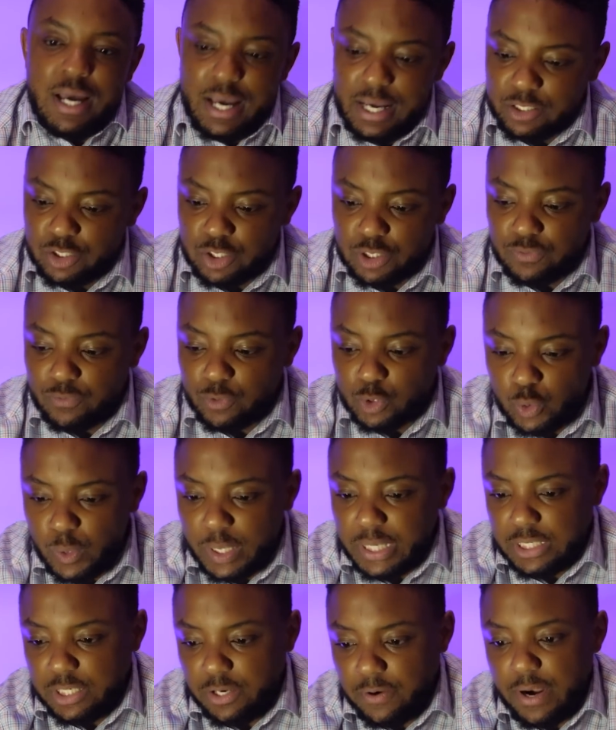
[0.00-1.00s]
And just for
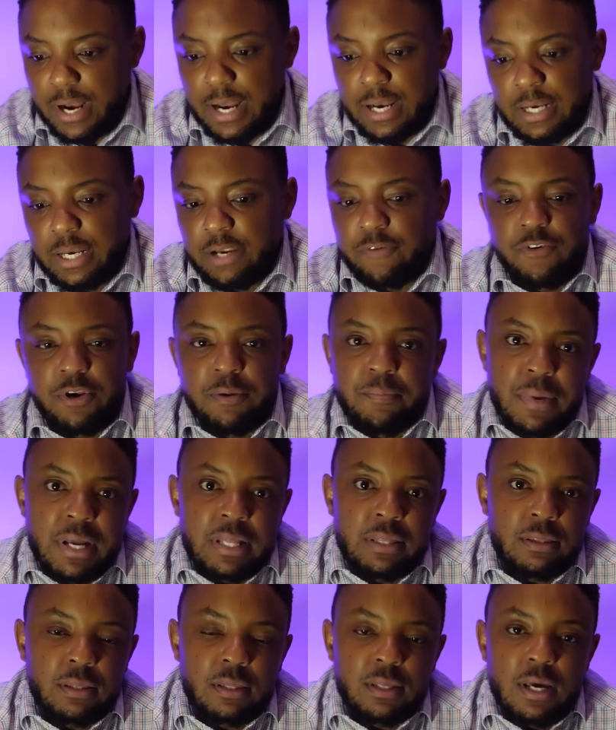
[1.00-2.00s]
20 Rand every
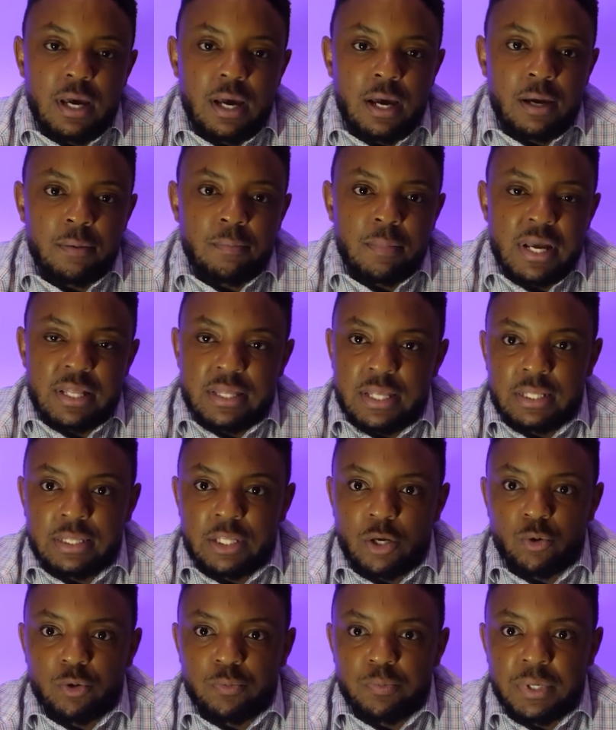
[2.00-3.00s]
month, I think
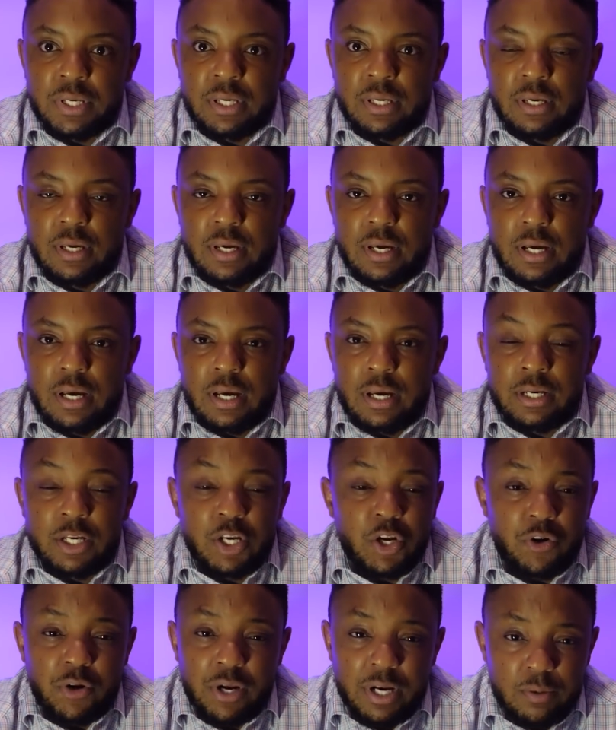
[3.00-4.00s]
that would be an
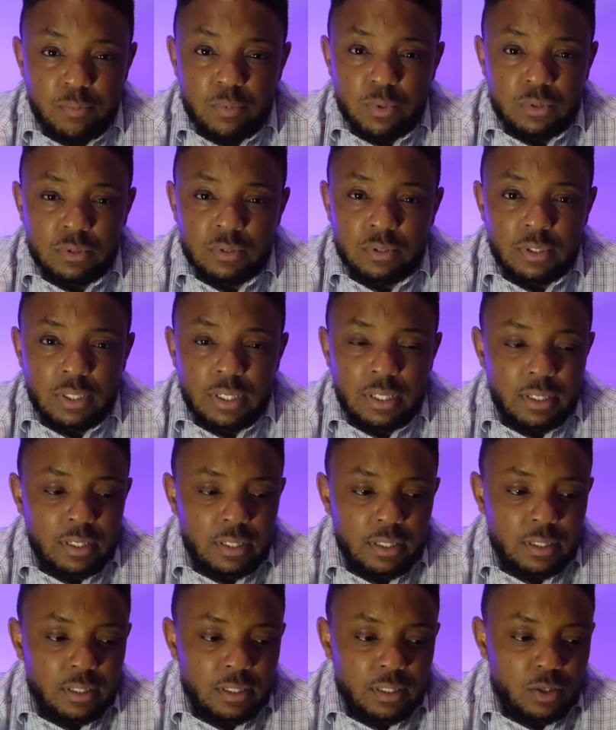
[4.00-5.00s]
incredible
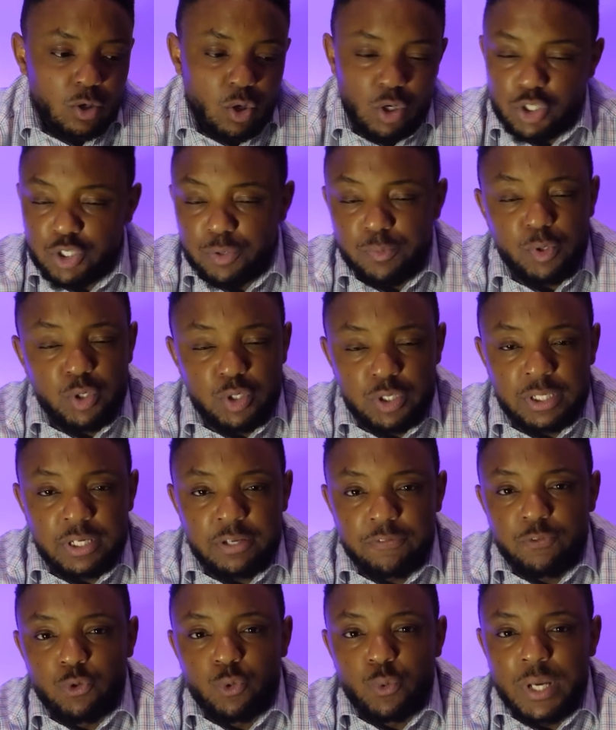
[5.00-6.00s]
contribution
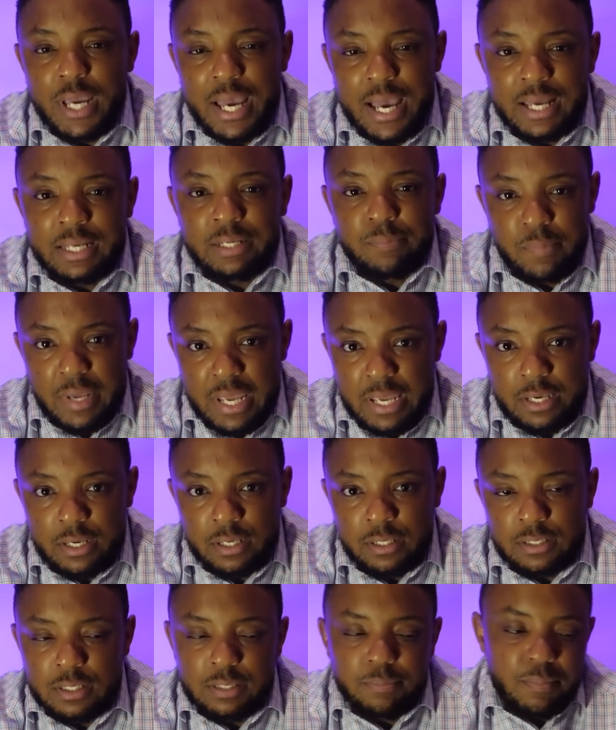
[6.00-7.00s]
if you can make
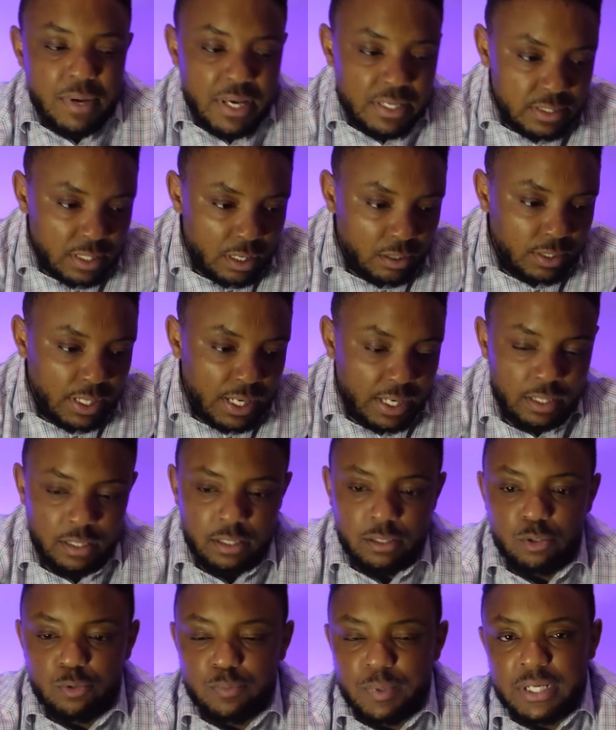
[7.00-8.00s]
it. It may sound like a
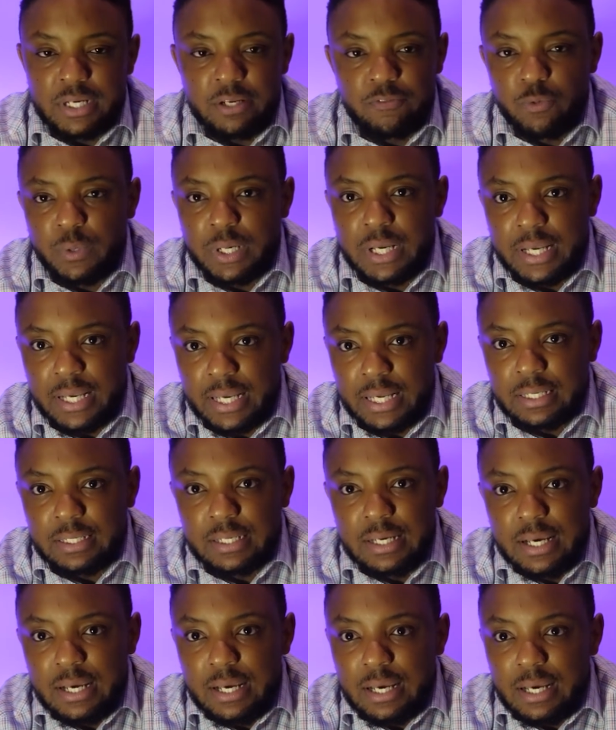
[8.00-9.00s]
little, but if we can get
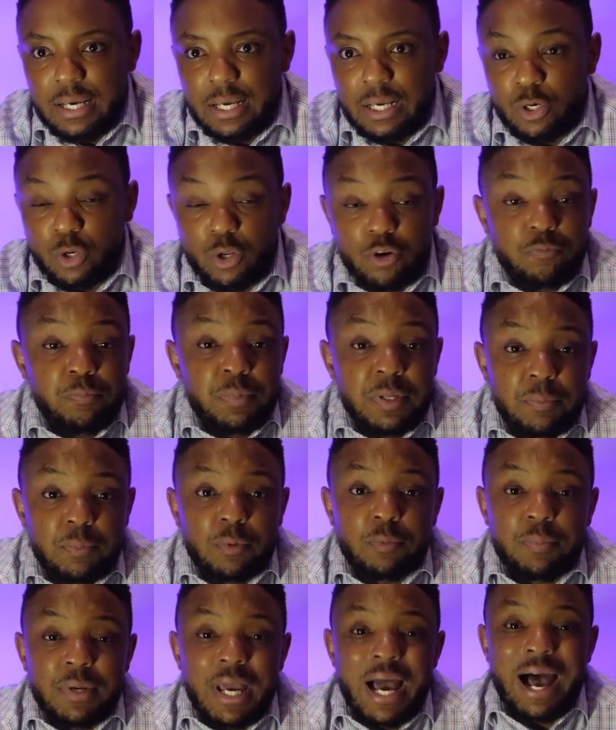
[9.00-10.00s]
a lot of
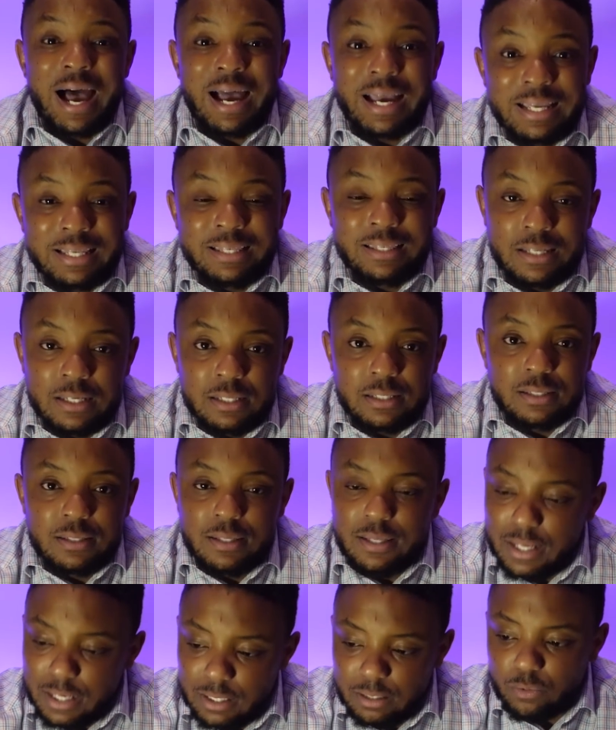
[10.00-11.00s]
people behind it,
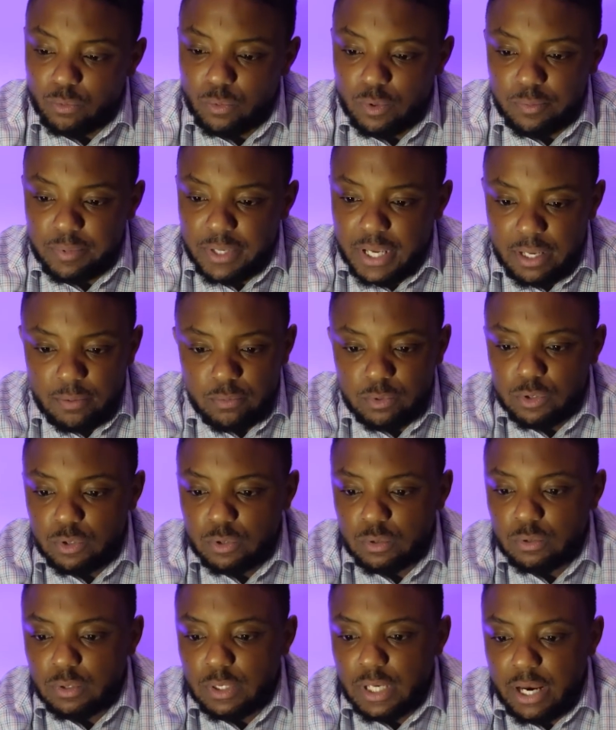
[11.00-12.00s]
then we'll be able
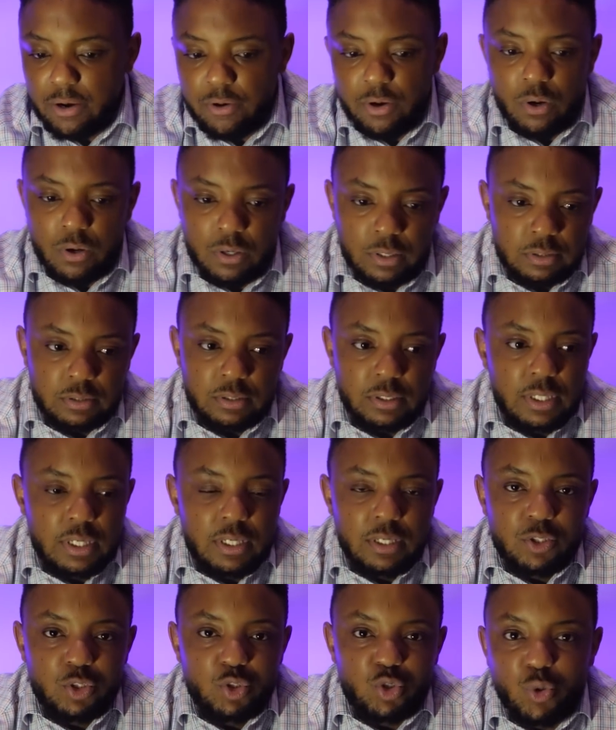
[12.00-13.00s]
to carry on
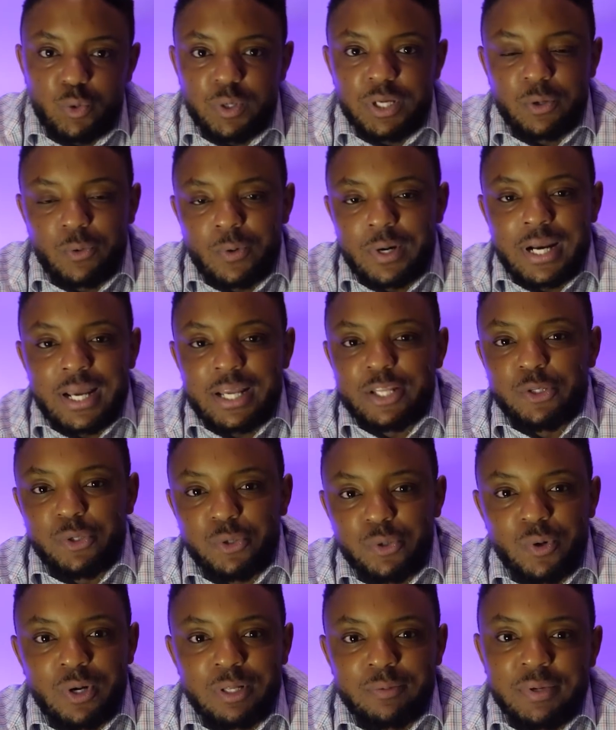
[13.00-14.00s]
doing what I
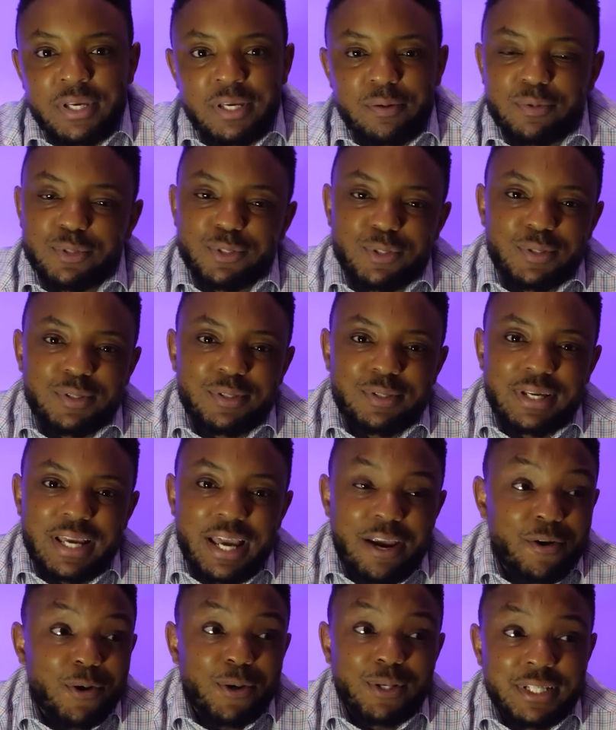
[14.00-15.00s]
do. I'll be able to
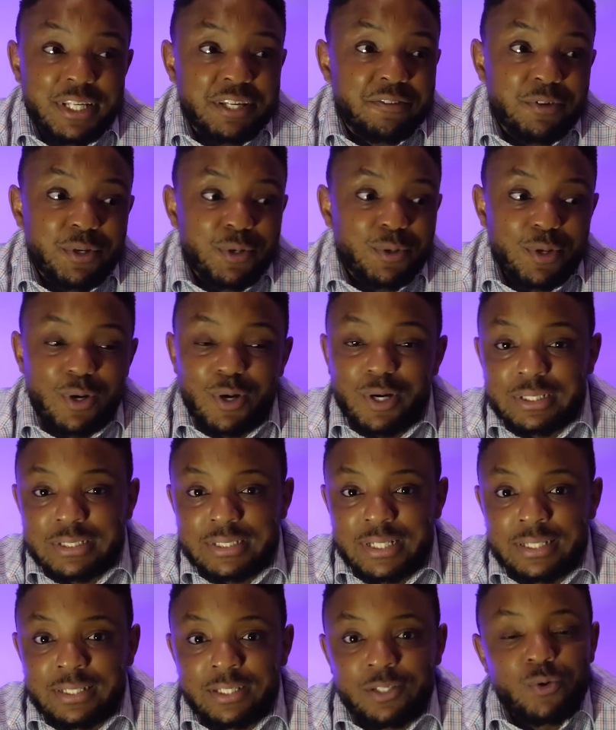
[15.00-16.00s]
carry on giving you the
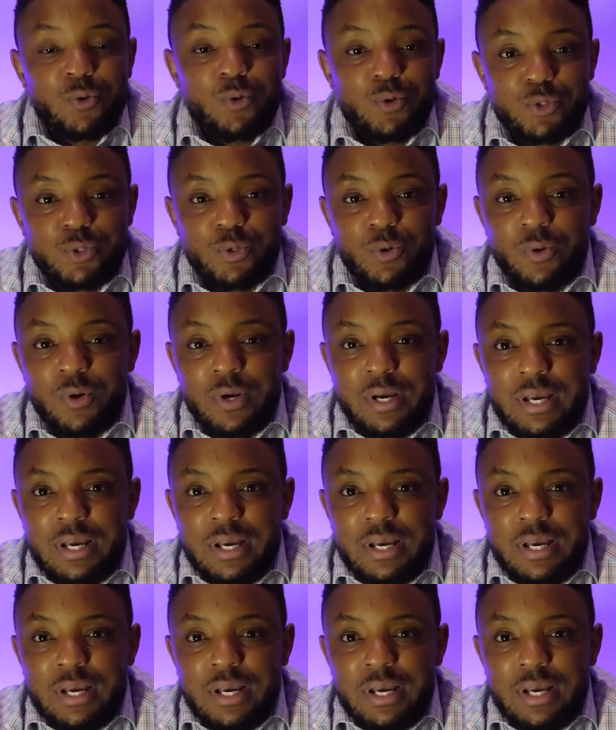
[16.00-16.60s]
content and also